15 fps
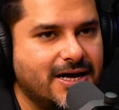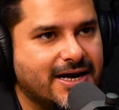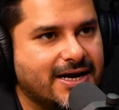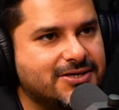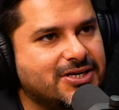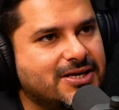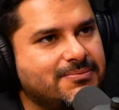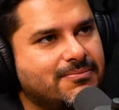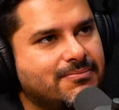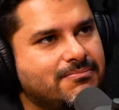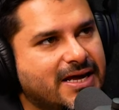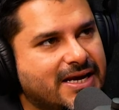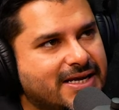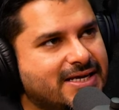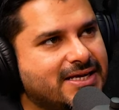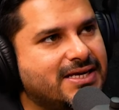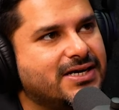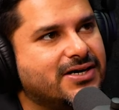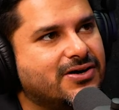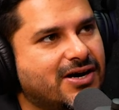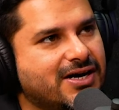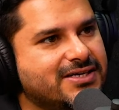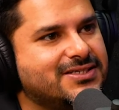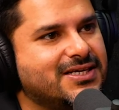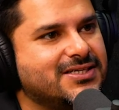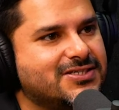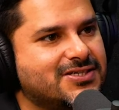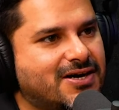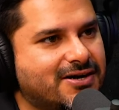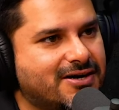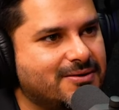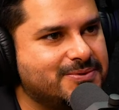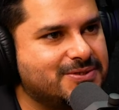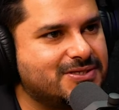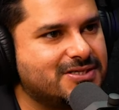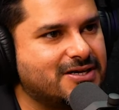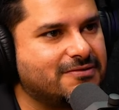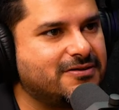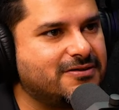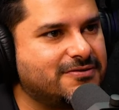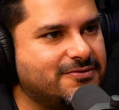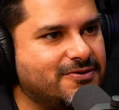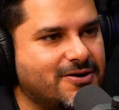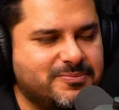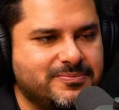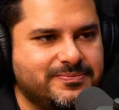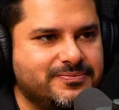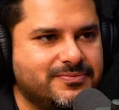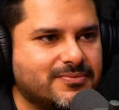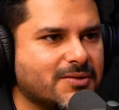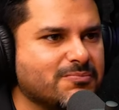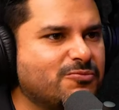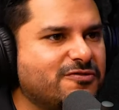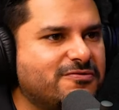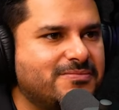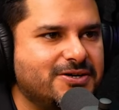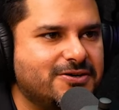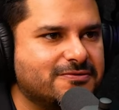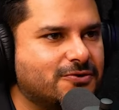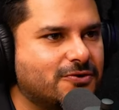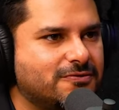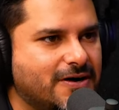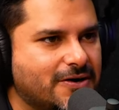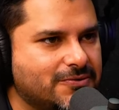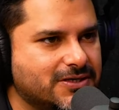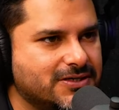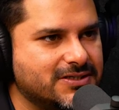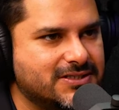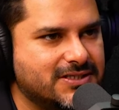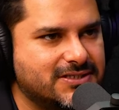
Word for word: Actually, many early stage startups suffer from movement of co-founders.